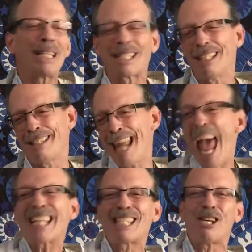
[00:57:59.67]
but
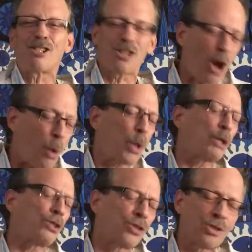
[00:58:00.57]
connected to
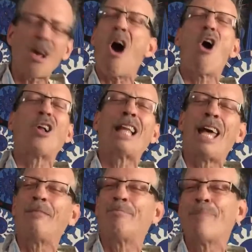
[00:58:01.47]
her soul and